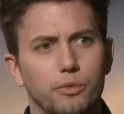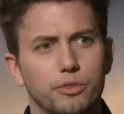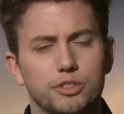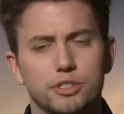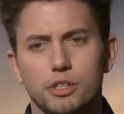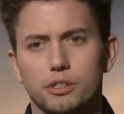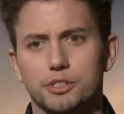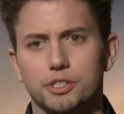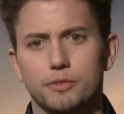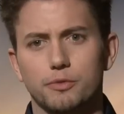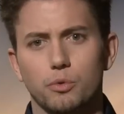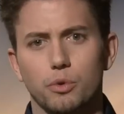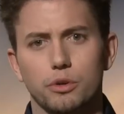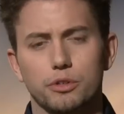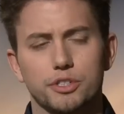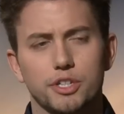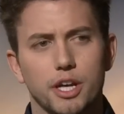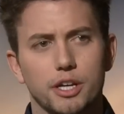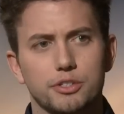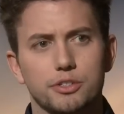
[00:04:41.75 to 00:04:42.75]
So the Civil War
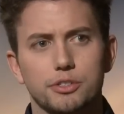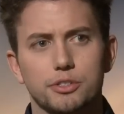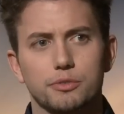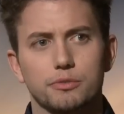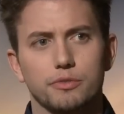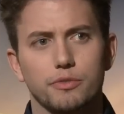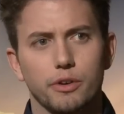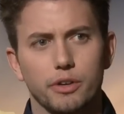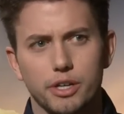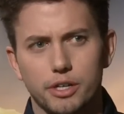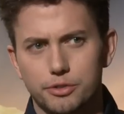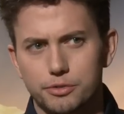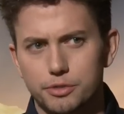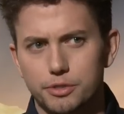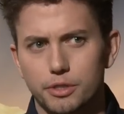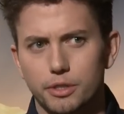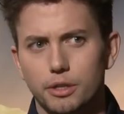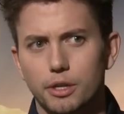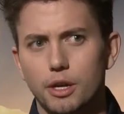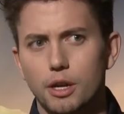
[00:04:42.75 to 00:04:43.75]
in Texas was very
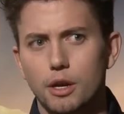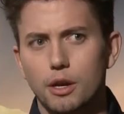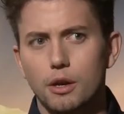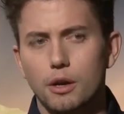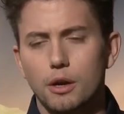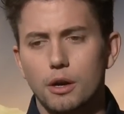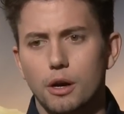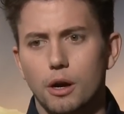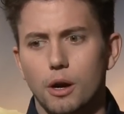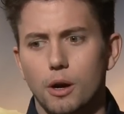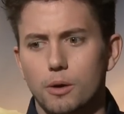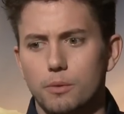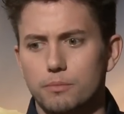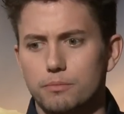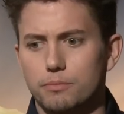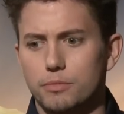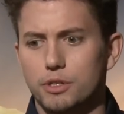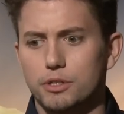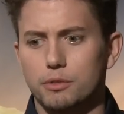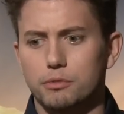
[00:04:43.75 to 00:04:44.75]
interesting because
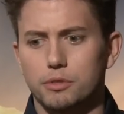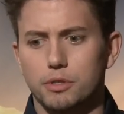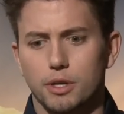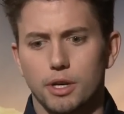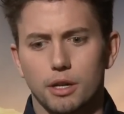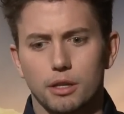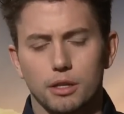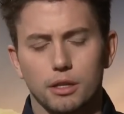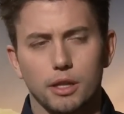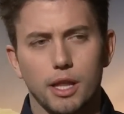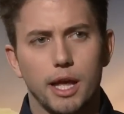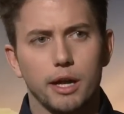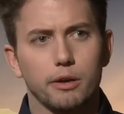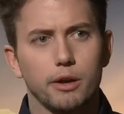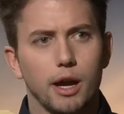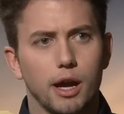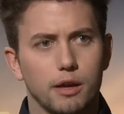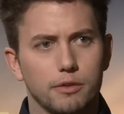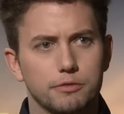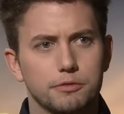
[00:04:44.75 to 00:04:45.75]
um, it was a kind of the latter
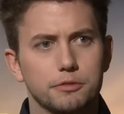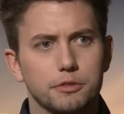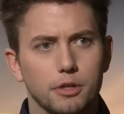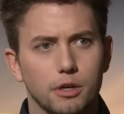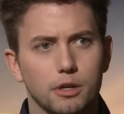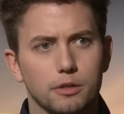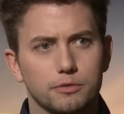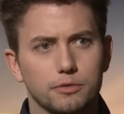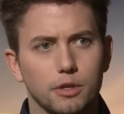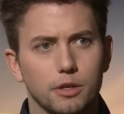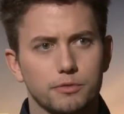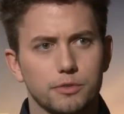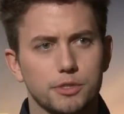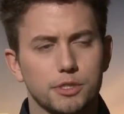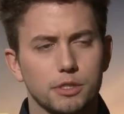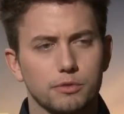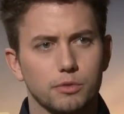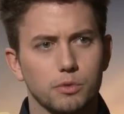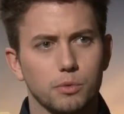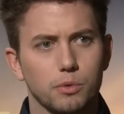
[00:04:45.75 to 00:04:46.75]
half of, of the
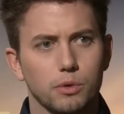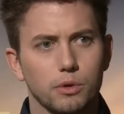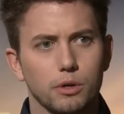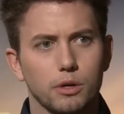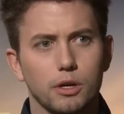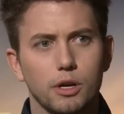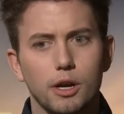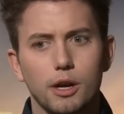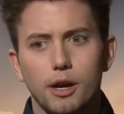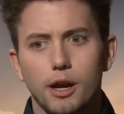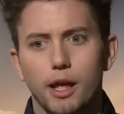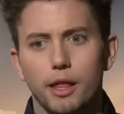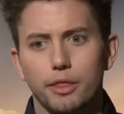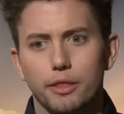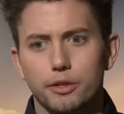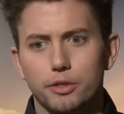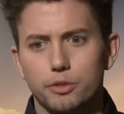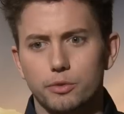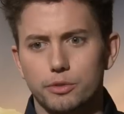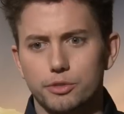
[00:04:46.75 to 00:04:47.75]
Civil War. And
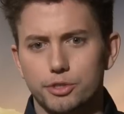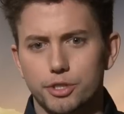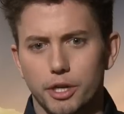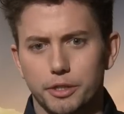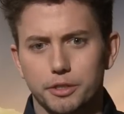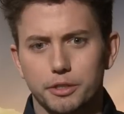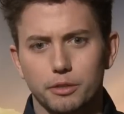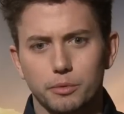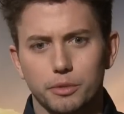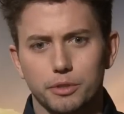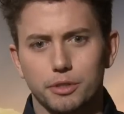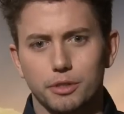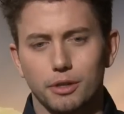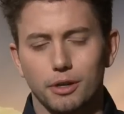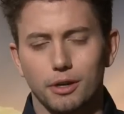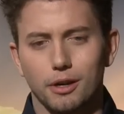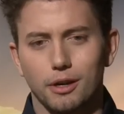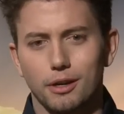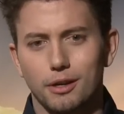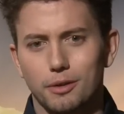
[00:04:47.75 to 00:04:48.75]
then to inject it with,
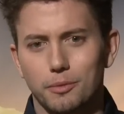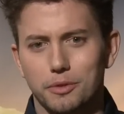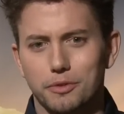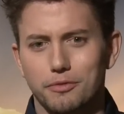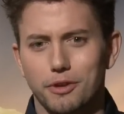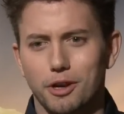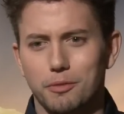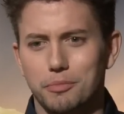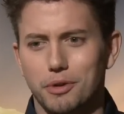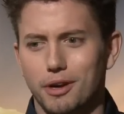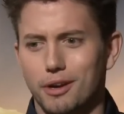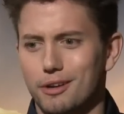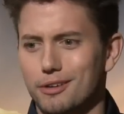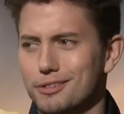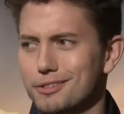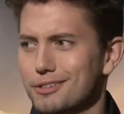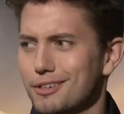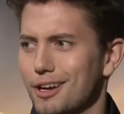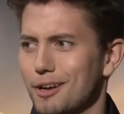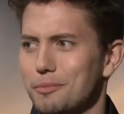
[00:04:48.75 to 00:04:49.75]
uh, with
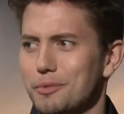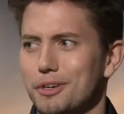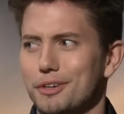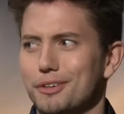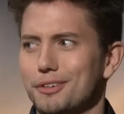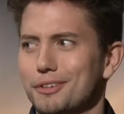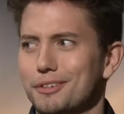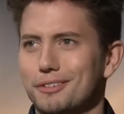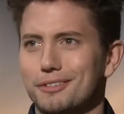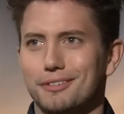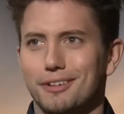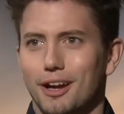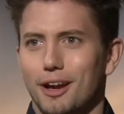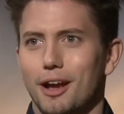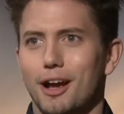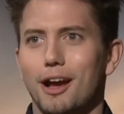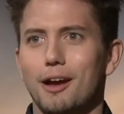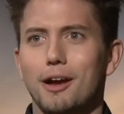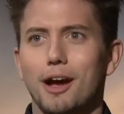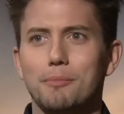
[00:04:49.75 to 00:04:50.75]
vampires, I mean,
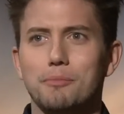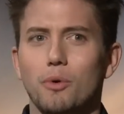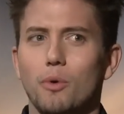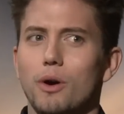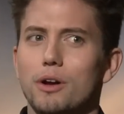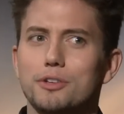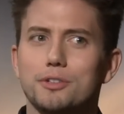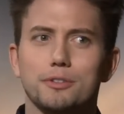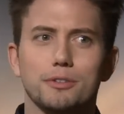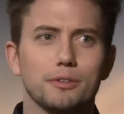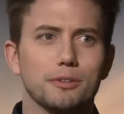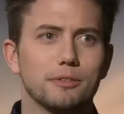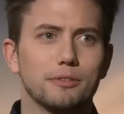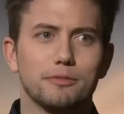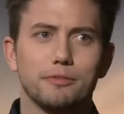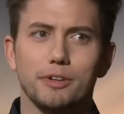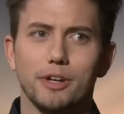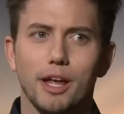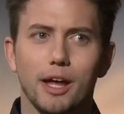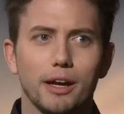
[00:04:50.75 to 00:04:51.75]
I, I'm a Western
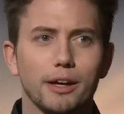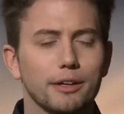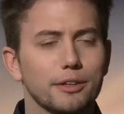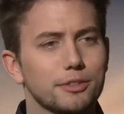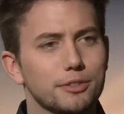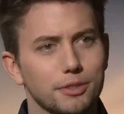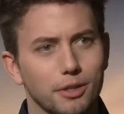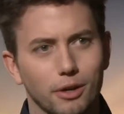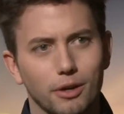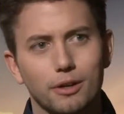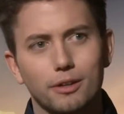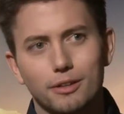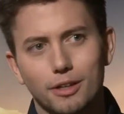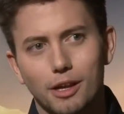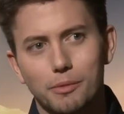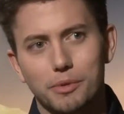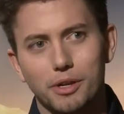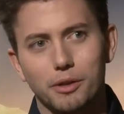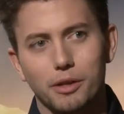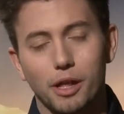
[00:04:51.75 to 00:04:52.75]
fanatic, so
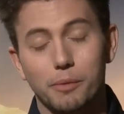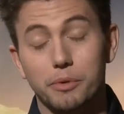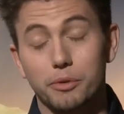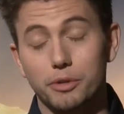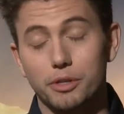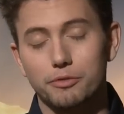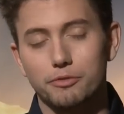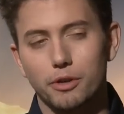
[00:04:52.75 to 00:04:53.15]
that'd be, that'd be really